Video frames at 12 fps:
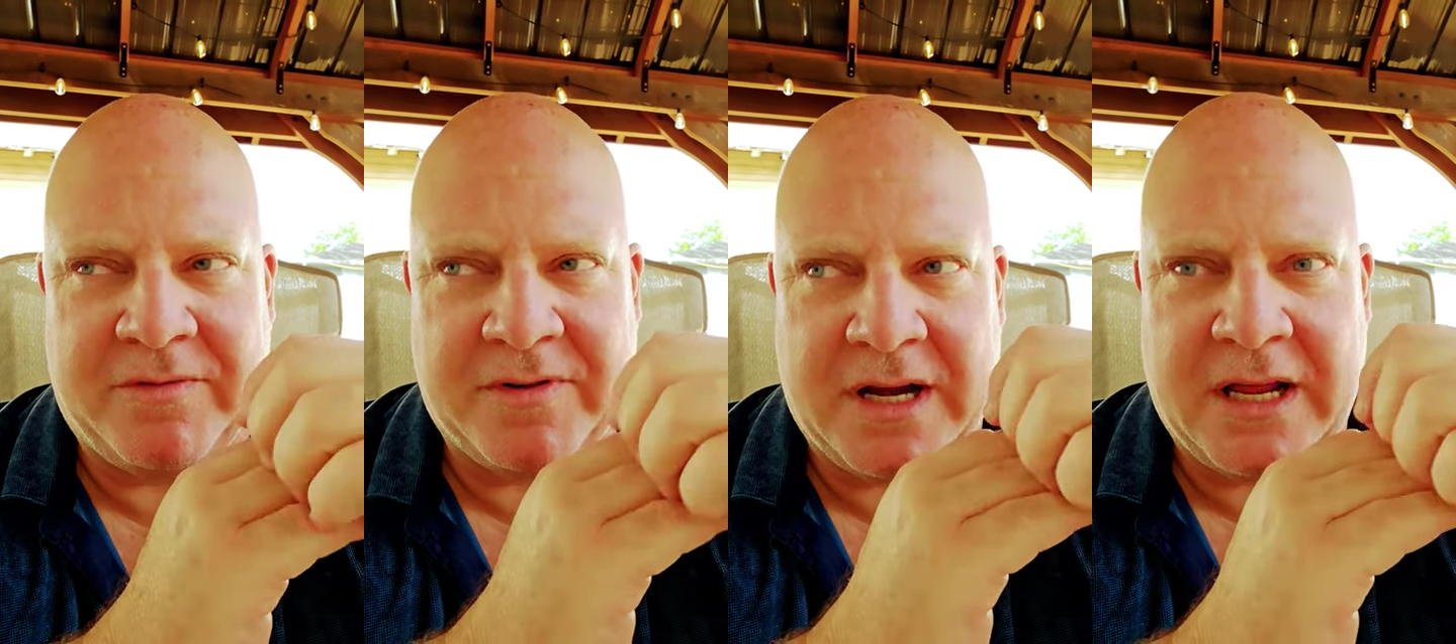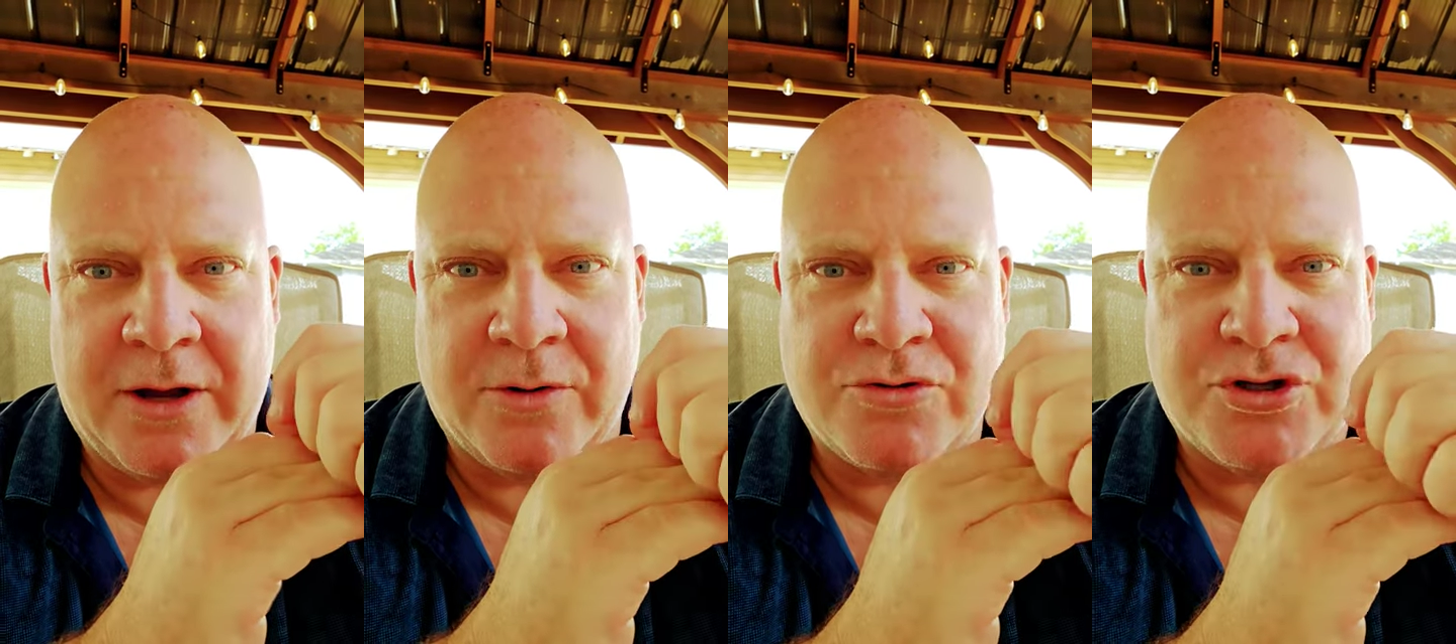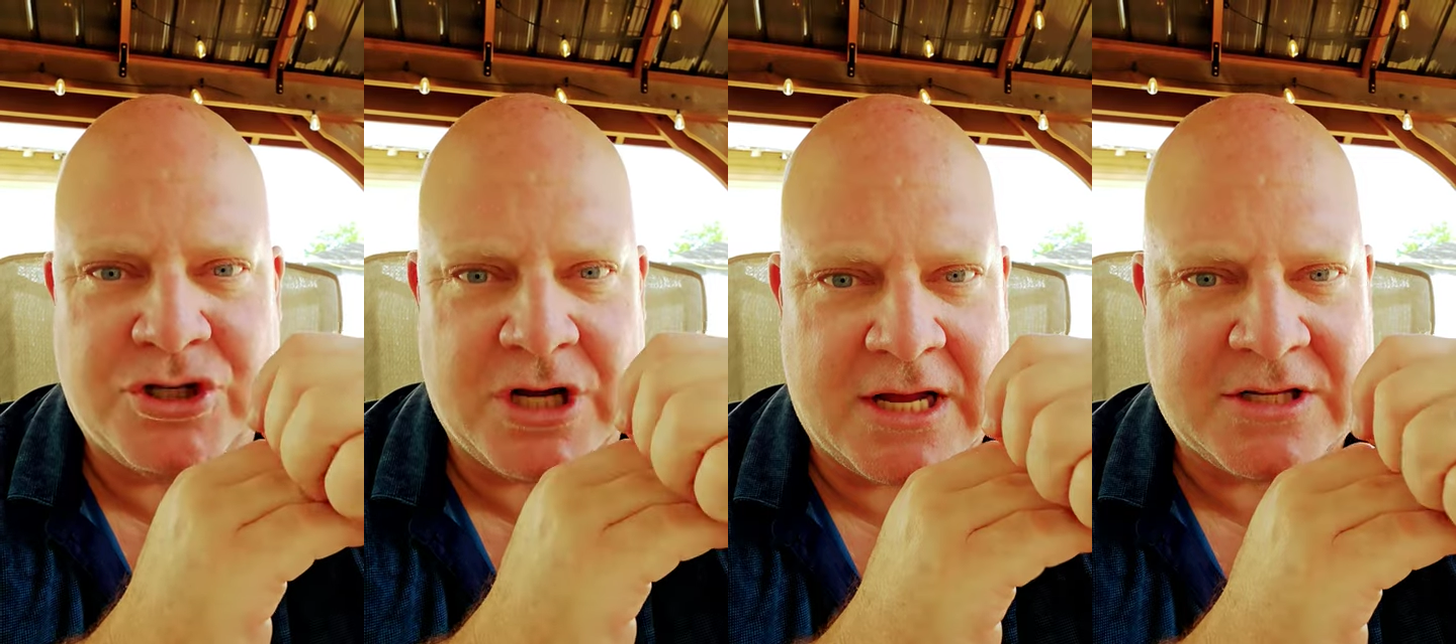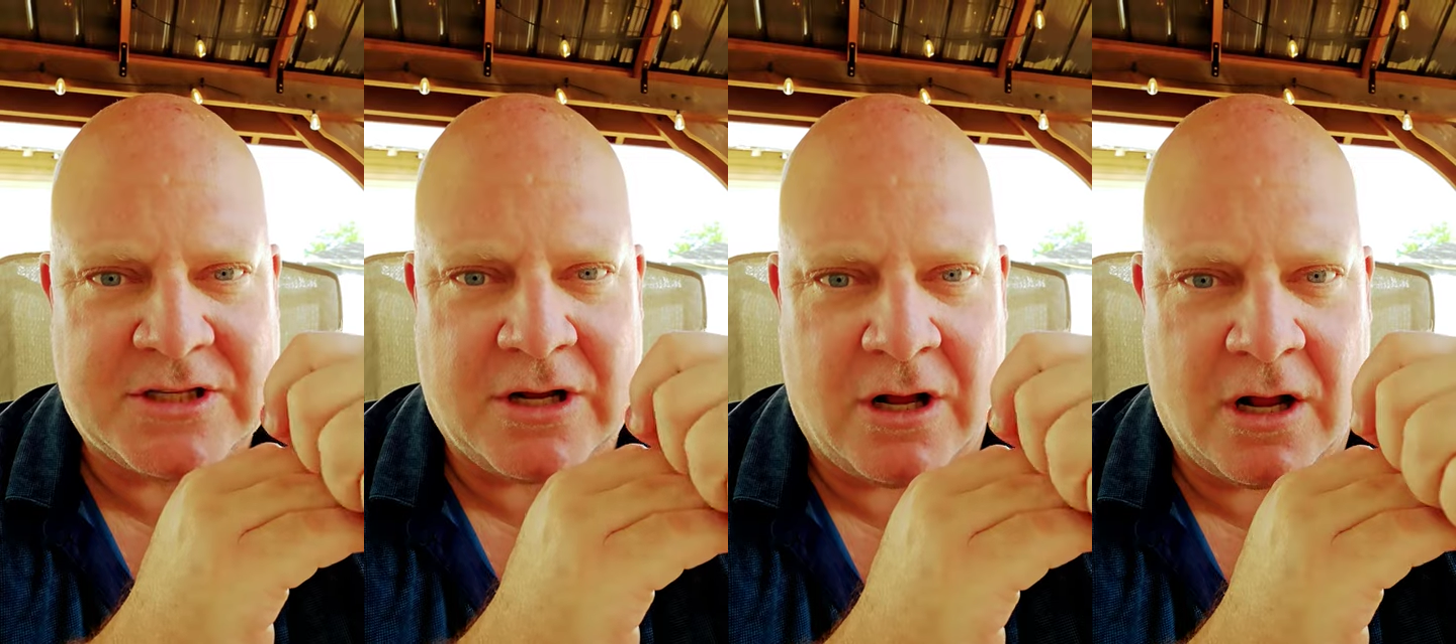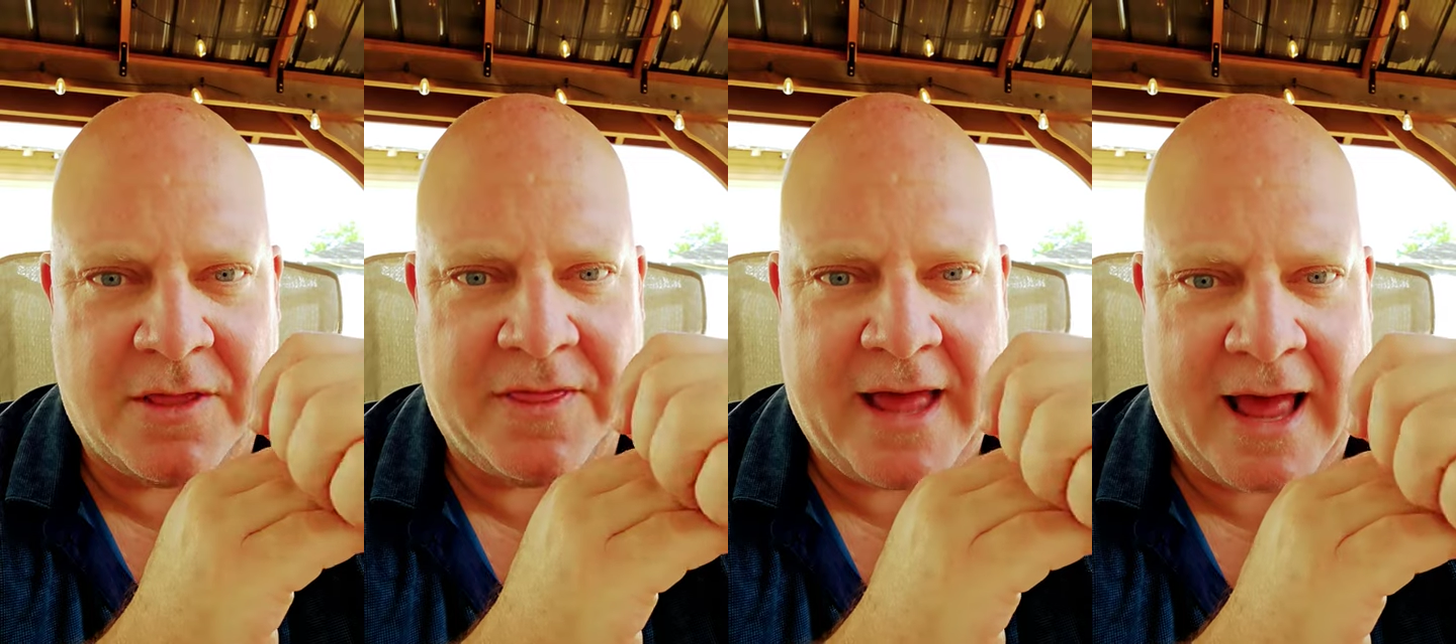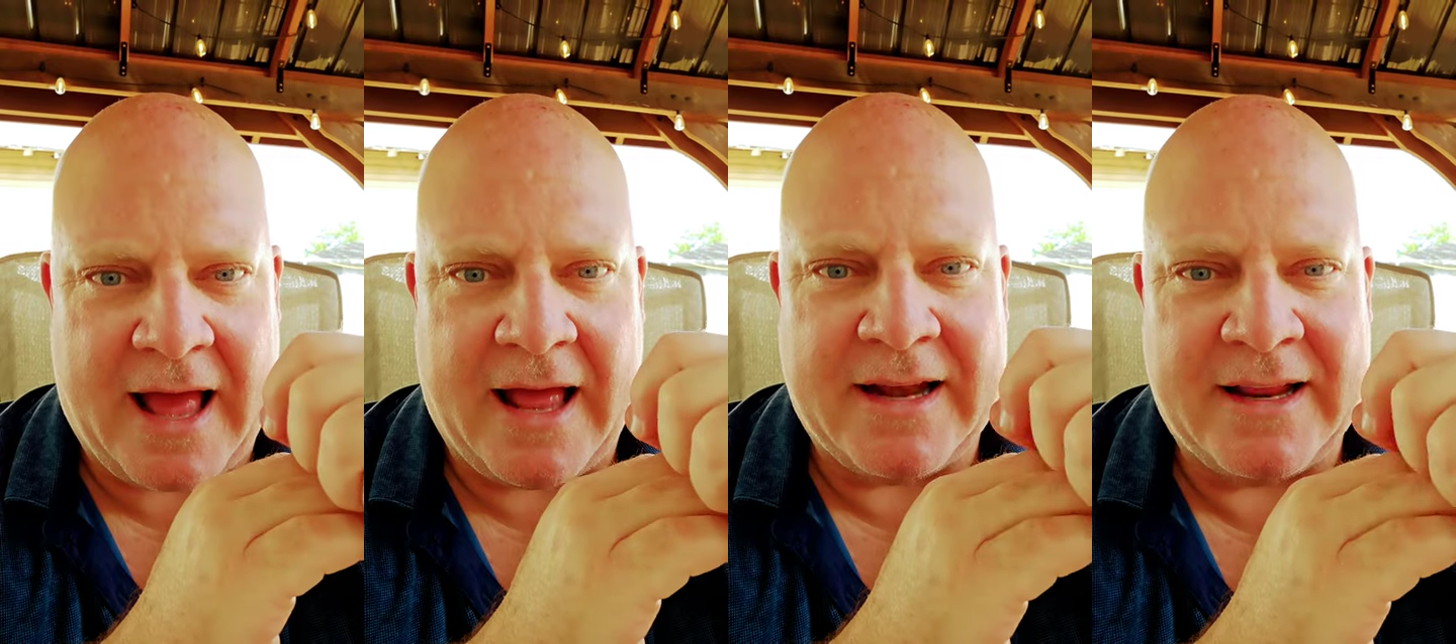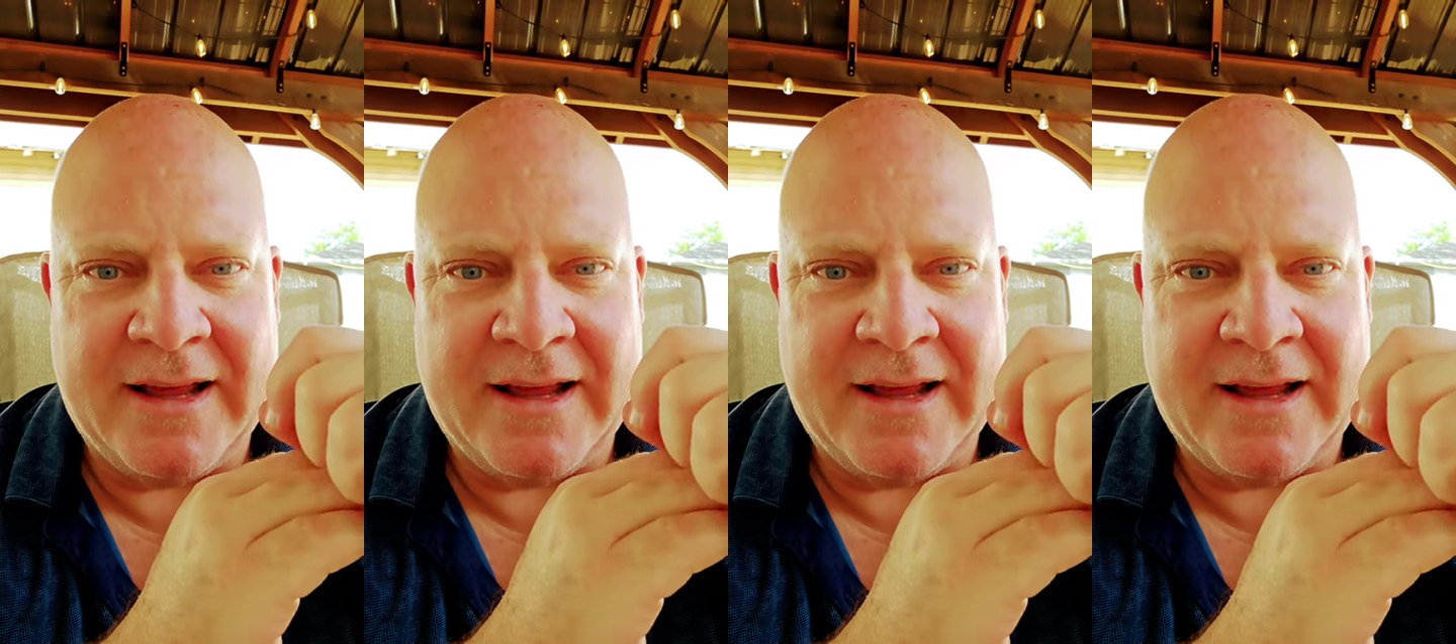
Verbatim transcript: video just on that.